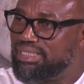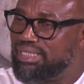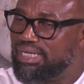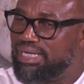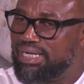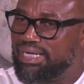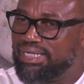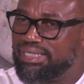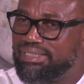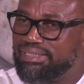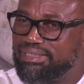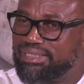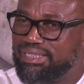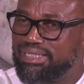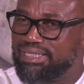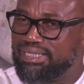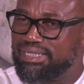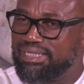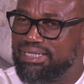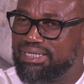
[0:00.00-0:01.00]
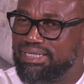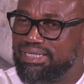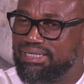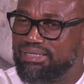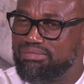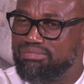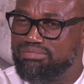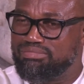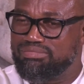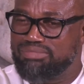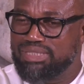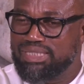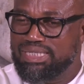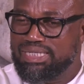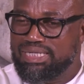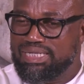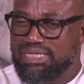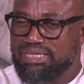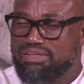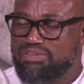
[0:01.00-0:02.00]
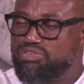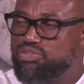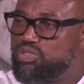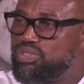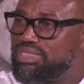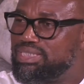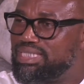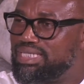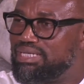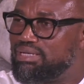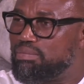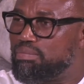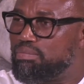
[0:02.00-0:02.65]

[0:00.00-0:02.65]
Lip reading: And if you see the